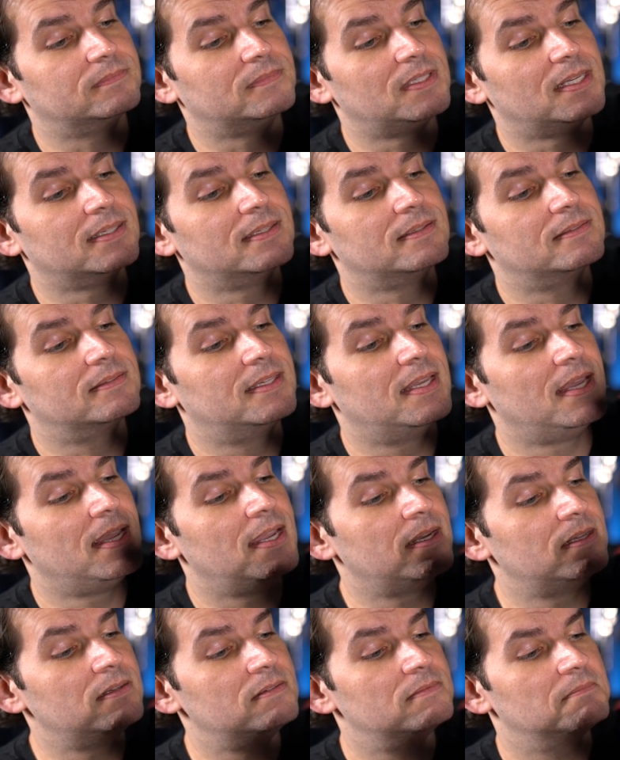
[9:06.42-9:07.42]
I
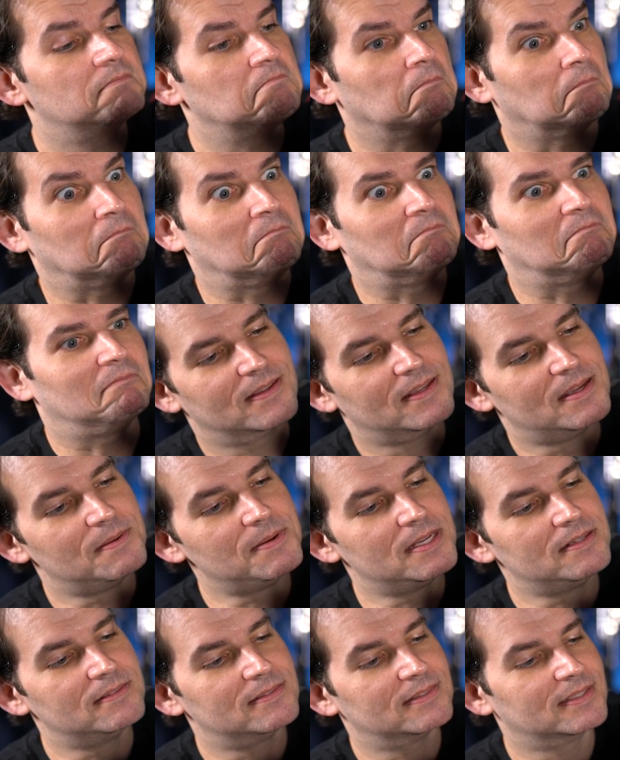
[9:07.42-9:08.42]
can. Come
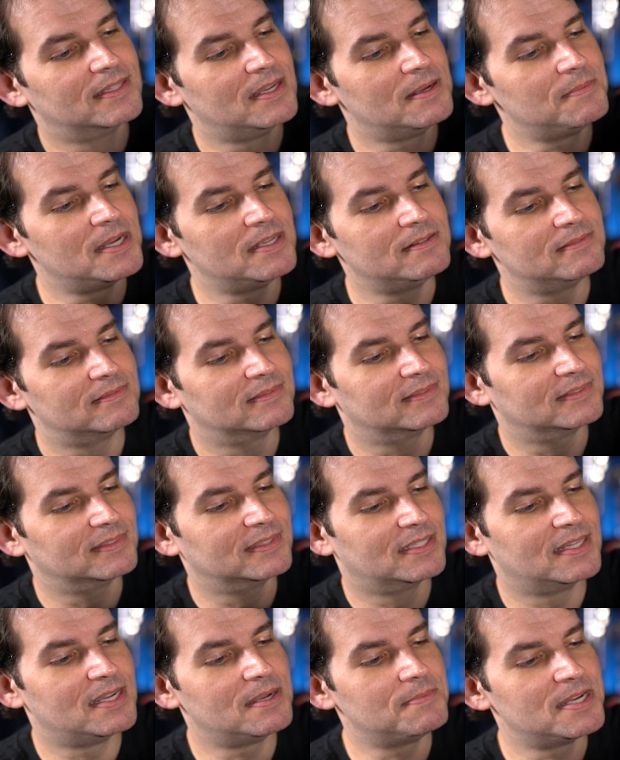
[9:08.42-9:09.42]
on, come on,
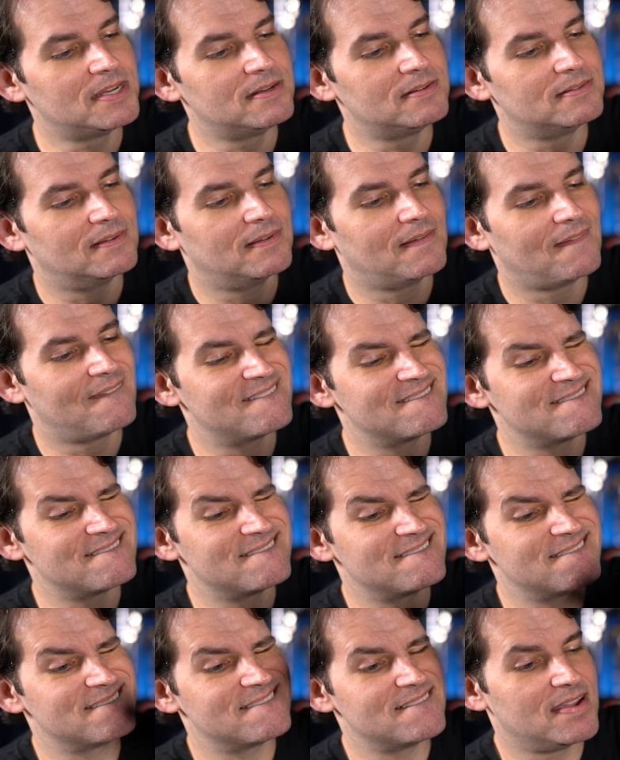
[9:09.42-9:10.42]
come on.
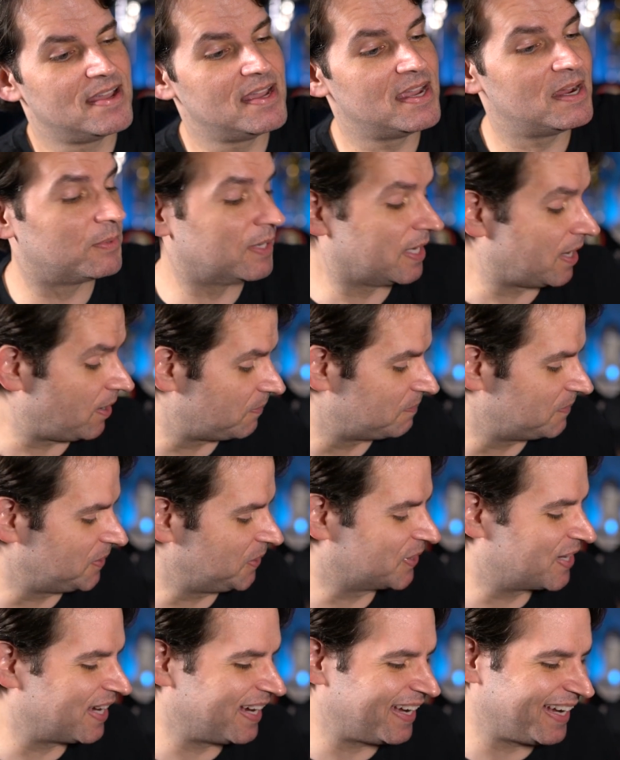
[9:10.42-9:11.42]
There we go.
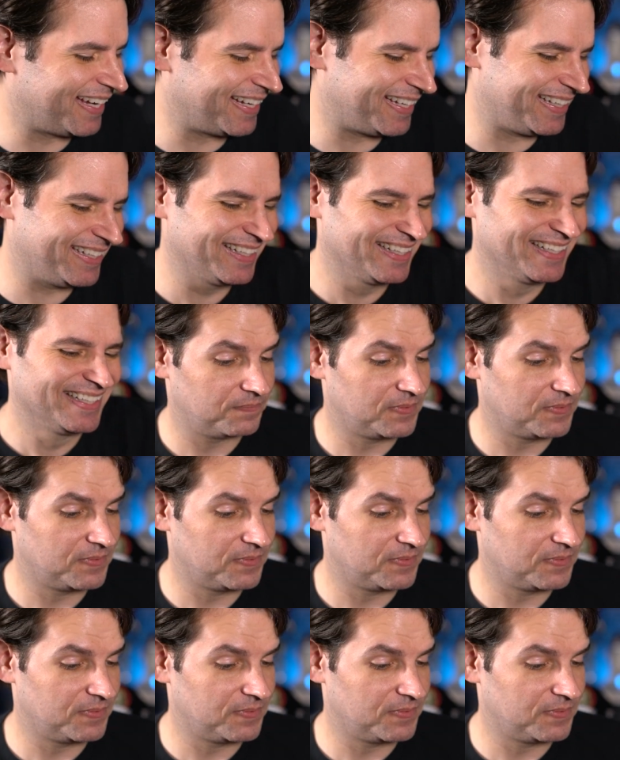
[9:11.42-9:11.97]
Okay.